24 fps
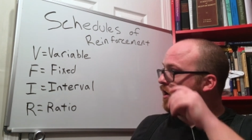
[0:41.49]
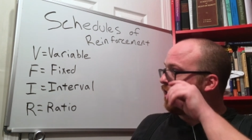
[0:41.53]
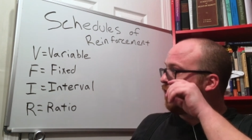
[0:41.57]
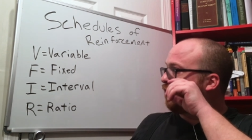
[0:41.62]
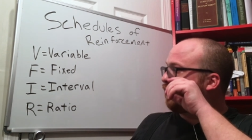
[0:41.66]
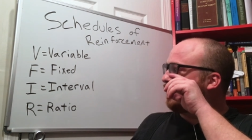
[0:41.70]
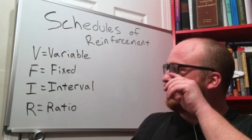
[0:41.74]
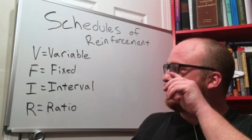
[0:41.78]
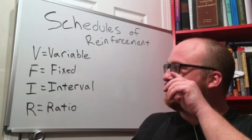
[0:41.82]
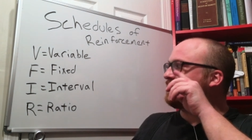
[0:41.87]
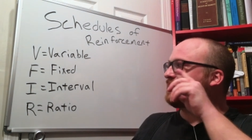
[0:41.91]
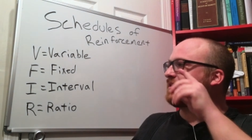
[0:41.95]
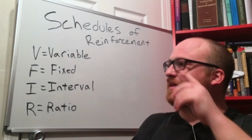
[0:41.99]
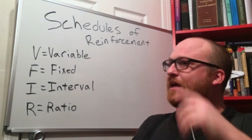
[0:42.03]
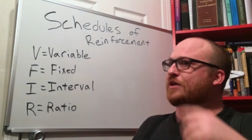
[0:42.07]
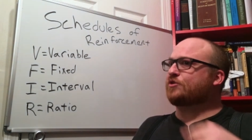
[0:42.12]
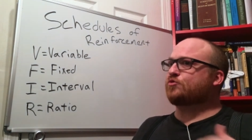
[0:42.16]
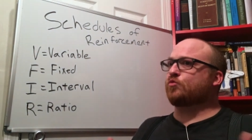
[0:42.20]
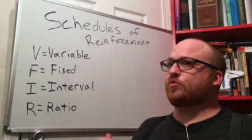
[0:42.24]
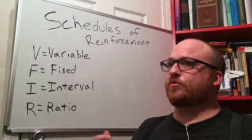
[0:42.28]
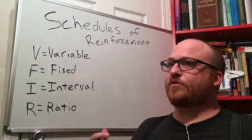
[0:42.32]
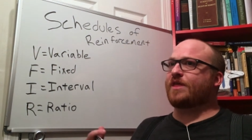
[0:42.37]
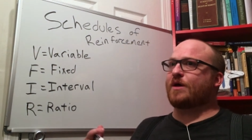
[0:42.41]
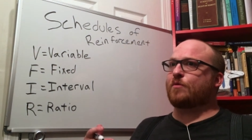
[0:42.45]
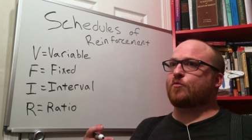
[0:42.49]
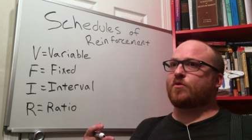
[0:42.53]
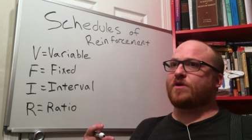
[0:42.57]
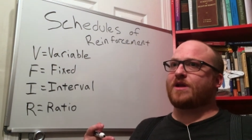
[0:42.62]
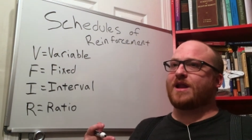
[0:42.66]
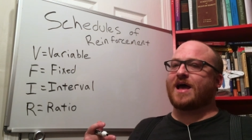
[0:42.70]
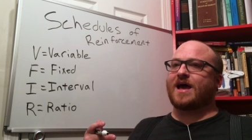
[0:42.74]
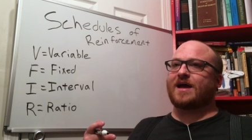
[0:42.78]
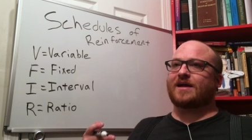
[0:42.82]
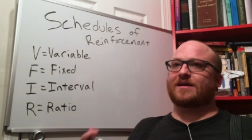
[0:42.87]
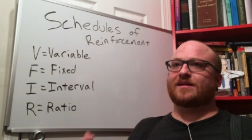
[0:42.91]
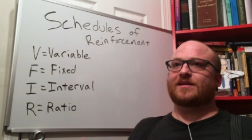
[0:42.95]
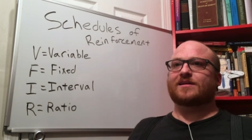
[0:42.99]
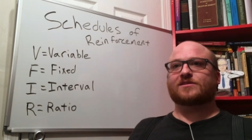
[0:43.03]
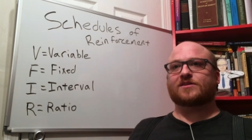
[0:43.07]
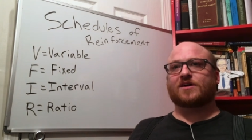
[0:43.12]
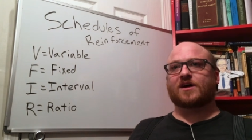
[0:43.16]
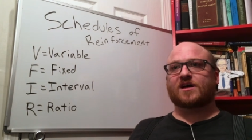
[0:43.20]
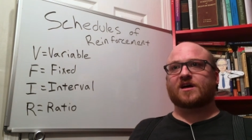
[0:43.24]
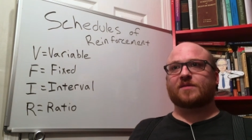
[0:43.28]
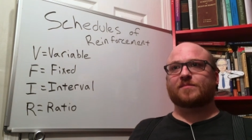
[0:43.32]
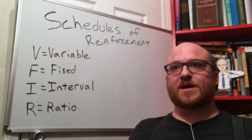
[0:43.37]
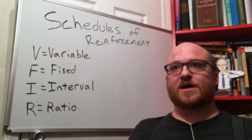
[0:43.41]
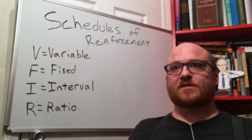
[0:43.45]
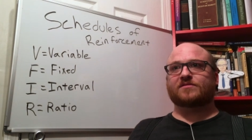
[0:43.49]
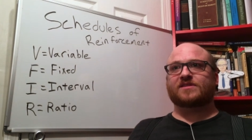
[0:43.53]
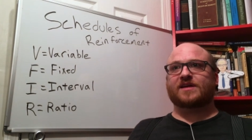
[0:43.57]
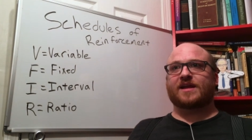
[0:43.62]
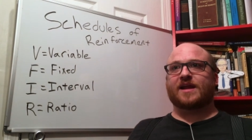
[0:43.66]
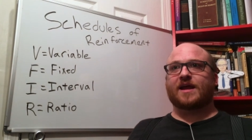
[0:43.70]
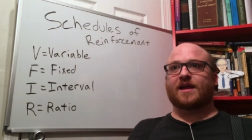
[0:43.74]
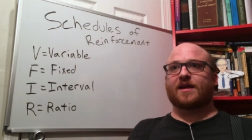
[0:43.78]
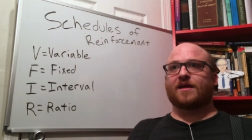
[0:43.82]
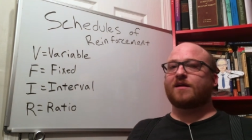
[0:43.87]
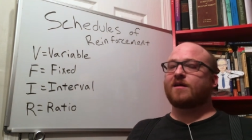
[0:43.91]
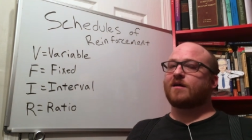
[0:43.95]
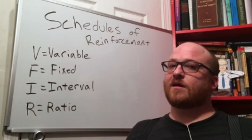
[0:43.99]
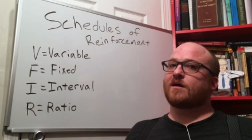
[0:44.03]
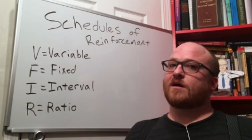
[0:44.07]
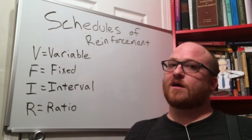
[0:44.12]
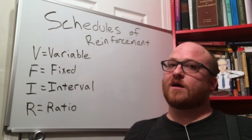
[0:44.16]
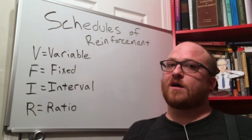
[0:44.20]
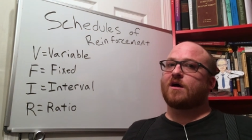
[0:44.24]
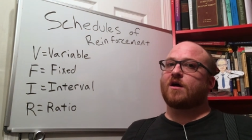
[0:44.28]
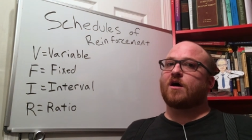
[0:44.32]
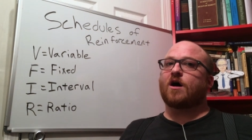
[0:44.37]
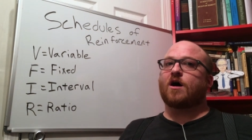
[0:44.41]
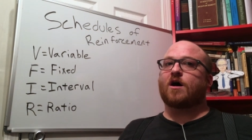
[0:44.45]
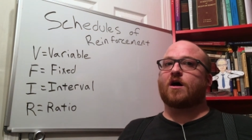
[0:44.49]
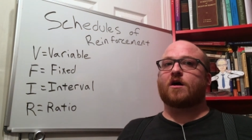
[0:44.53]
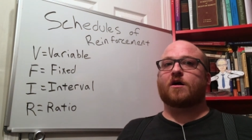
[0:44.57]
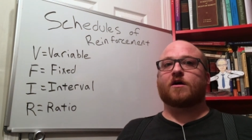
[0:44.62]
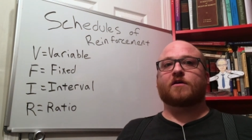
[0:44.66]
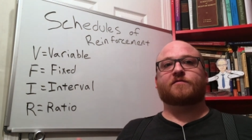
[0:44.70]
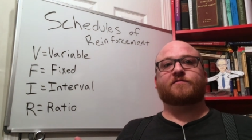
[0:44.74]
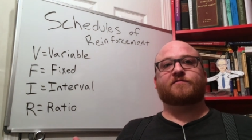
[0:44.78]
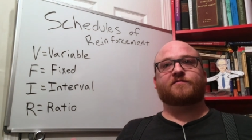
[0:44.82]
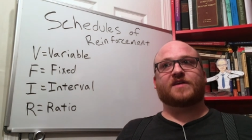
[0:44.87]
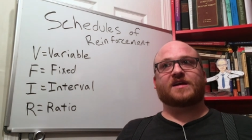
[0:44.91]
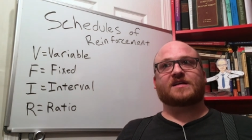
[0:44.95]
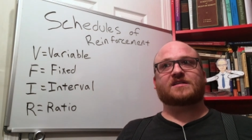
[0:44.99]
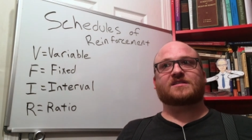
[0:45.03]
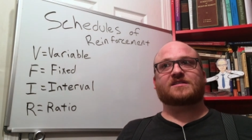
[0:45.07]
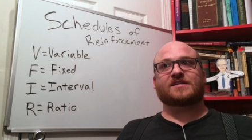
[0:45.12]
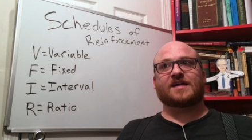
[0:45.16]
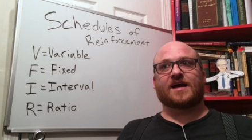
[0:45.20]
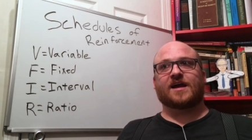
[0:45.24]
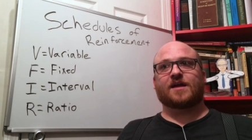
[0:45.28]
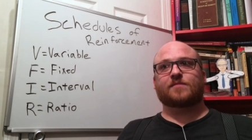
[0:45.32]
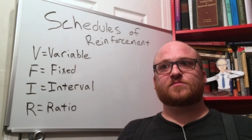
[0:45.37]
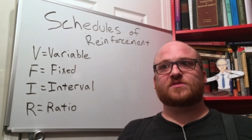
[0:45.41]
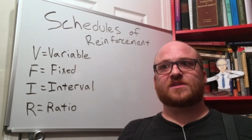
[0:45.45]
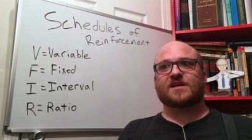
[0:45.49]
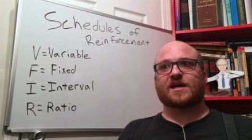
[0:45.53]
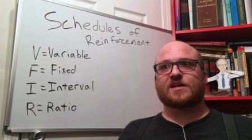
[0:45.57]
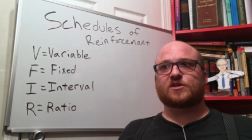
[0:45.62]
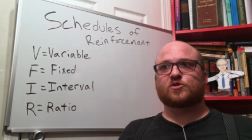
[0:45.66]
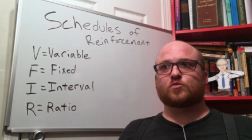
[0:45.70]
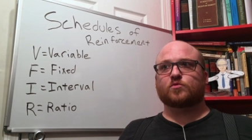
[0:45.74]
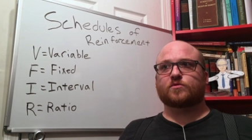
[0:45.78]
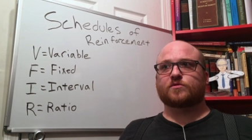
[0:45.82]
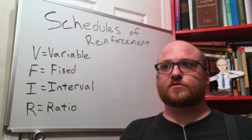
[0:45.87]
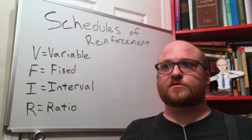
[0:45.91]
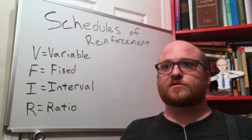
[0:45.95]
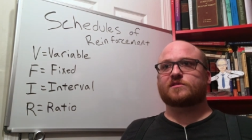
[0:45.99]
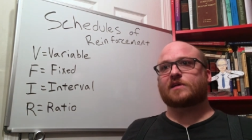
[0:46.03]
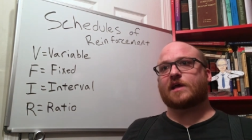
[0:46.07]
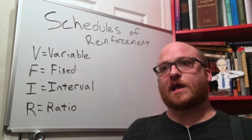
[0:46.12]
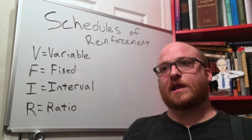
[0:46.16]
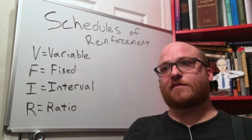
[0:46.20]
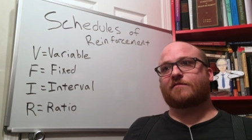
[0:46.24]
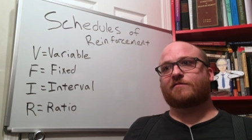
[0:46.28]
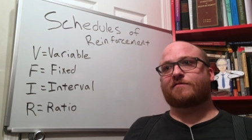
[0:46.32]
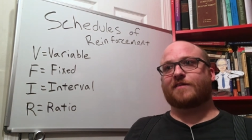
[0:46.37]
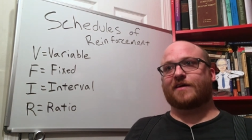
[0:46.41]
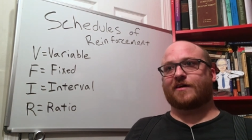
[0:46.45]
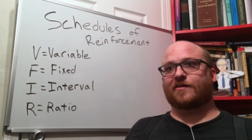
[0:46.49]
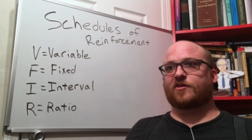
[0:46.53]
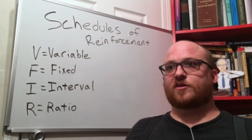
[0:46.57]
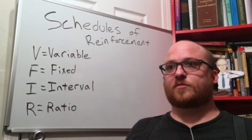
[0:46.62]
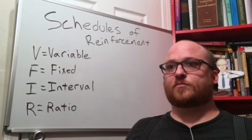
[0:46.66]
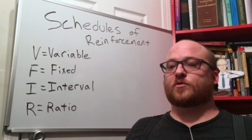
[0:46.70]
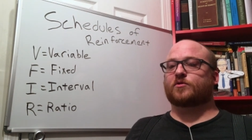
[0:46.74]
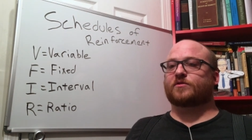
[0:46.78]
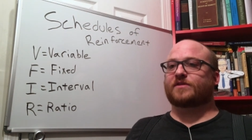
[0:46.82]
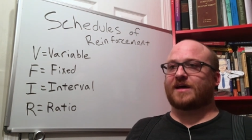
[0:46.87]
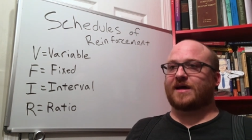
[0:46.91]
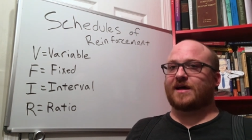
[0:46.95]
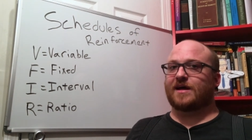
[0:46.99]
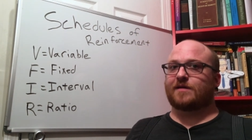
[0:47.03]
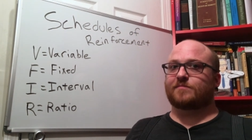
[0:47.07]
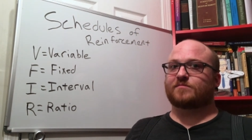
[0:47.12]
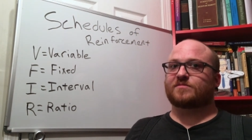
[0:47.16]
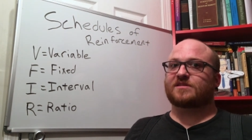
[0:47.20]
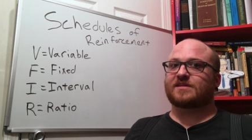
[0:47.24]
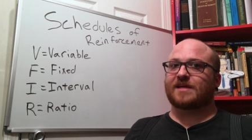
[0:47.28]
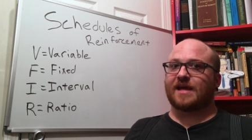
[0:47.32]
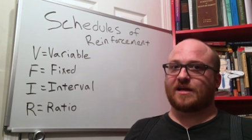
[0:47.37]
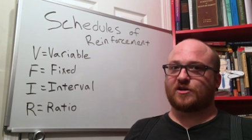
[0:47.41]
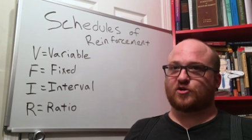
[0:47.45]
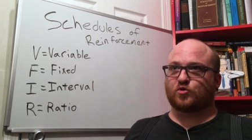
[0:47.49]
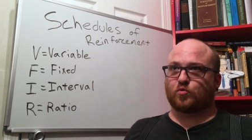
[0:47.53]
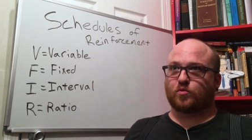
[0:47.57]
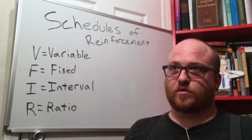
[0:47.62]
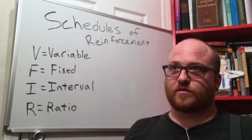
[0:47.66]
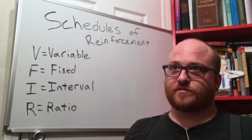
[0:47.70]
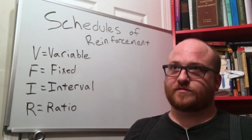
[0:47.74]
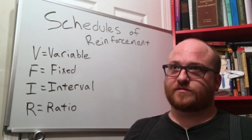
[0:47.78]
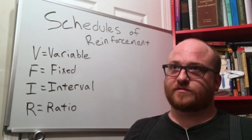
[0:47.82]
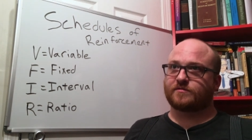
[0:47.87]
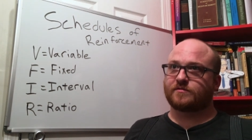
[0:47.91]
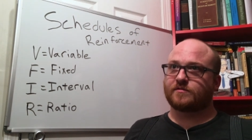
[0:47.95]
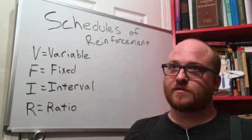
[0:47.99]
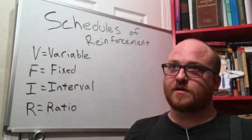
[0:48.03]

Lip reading: One schedule that we're not going to talk about today are fixed time schedules and variable time schedules.